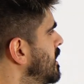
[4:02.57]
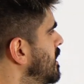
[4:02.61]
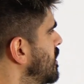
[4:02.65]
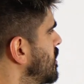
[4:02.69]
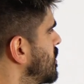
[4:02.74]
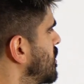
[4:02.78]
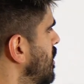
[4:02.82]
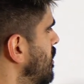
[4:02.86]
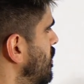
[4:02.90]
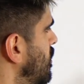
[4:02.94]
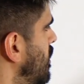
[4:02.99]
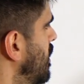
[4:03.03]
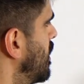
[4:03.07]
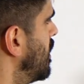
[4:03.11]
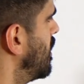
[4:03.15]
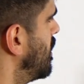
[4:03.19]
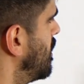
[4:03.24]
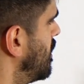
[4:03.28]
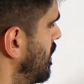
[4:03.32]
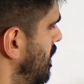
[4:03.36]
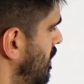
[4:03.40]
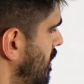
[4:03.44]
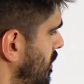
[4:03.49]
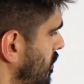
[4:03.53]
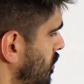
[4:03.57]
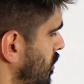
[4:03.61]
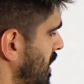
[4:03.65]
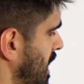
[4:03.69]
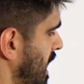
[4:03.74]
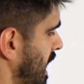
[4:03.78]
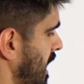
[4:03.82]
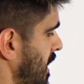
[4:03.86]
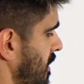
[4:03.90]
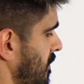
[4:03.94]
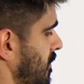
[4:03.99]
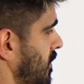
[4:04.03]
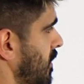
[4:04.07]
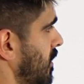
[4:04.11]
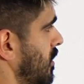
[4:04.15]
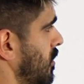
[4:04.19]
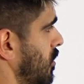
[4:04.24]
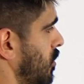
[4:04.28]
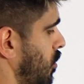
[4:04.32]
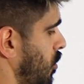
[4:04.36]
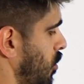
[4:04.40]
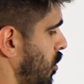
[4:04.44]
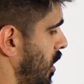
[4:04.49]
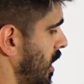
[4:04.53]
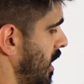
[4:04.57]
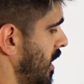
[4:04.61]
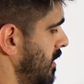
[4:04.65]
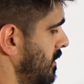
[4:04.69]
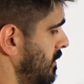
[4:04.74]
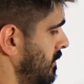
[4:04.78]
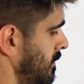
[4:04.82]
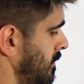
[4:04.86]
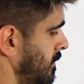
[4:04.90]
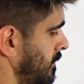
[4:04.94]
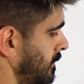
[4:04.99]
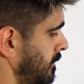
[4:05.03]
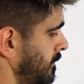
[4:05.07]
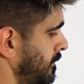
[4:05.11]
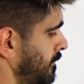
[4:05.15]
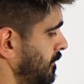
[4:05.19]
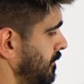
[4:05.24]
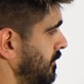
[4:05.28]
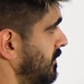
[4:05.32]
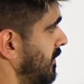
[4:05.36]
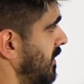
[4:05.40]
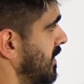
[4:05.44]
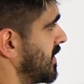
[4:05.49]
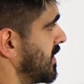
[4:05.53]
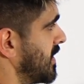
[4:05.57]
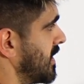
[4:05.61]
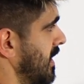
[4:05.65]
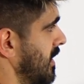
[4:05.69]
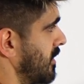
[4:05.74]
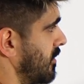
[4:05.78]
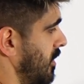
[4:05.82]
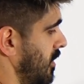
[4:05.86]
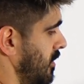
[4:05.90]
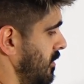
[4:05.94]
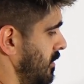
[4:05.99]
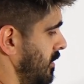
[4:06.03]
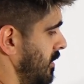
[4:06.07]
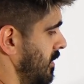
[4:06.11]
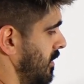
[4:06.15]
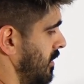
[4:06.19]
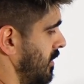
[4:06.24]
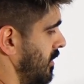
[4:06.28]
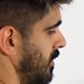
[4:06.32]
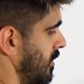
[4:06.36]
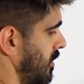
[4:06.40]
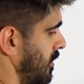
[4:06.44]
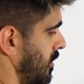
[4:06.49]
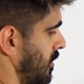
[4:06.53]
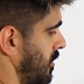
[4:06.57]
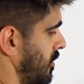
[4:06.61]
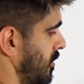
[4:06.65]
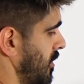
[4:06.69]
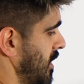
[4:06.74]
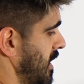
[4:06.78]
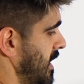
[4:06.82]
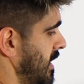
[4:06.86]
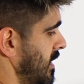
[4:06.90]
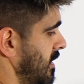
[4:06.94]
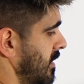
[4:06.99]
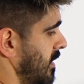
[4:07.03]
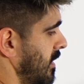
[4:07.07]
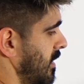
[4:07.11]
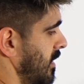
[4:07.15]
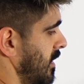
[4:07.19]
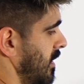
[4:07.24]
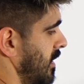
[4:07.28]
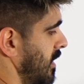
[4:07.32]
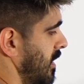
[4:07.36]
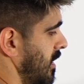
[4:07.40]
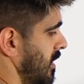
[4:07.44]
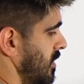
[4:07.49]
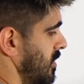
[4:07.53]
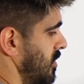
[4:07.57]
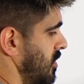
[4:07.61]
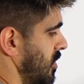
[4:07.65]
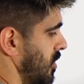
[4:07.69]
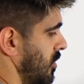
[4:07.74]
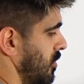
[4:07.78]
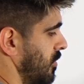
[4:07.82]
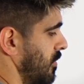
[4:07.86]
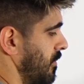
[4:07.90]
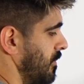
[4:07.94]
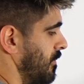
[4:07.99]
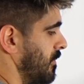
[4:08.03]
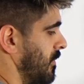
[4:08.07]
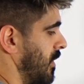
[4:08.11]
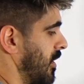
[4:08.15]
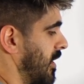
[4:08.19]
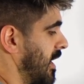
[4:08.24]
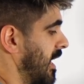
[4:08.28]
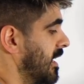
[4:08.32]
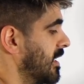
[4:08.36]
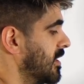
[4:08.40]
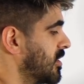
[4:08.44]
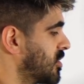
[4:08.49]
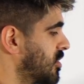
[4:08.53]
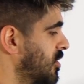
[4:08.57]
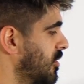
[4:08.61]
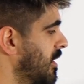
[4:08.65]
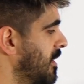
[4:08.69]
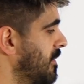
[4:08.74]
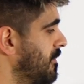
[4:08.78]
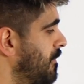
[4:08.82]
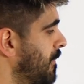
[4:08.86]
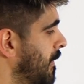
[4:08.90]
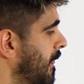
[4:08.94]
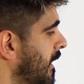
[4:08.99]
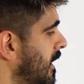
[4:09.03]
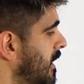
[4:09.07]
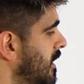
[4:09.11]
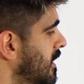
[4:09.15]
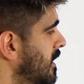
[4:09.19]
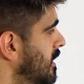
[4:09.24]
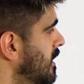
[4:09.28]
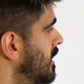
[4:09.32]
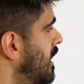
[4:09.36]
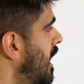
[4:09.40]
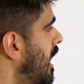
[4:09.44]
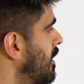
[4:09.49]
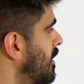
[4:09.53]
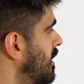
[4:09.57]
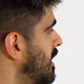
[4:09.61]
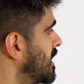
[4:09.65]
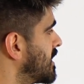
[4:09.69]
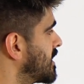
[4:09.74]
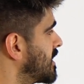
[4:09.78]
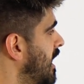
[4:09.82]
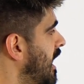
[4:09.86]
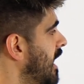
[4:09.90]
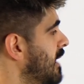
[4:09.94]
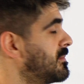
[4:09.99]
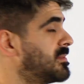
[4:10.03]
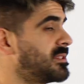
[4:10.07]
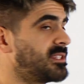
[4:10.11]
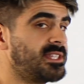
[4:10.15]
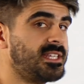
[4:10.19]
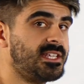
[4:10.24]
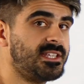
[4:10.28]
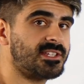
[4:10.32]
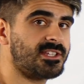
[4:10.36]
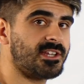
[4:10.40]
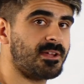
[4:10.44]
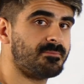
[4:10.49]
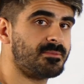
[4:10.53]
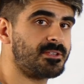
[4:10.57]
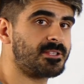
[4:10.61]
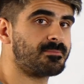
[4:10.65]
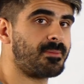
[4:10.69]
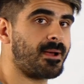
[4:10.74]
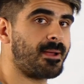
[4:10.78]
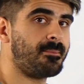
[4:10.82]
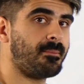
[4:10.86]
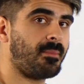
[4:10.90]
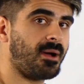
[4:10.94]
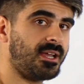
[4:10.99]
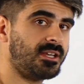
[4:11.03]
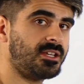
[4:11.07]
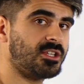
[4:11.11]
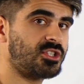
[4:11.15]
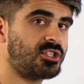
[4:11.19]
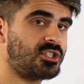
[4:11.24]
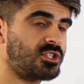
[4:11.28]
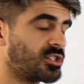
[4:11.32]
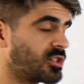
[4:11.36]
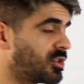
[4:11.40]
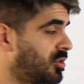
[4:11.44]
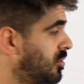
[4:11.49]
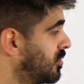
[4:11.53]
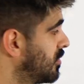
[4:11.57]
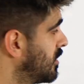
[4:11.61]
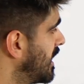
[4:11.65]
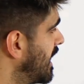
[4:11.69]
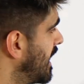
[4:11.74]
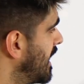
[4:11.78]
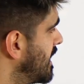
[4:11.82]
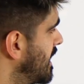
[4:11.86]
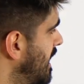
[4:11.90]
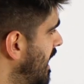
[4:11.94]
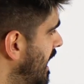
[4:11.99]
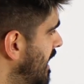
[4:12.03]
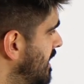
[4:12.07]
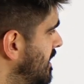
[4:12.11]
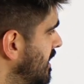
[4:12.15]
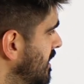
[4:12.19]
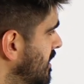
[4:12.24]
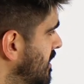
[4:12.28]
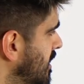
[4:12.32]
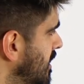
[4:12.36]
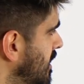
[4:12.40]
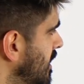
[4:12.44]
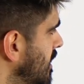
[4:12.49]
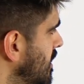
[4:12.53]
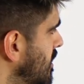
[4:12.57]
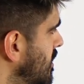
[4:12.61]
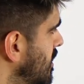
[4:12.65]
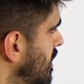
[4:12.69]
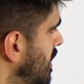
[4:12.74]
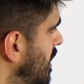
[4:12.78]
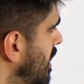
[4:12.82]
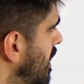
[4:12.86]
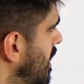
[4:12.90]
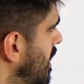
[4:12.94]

So we have 1, 0, 3, 2. Okay, let's do it. I'm gonna times these numbers by minus 2 and add it to this.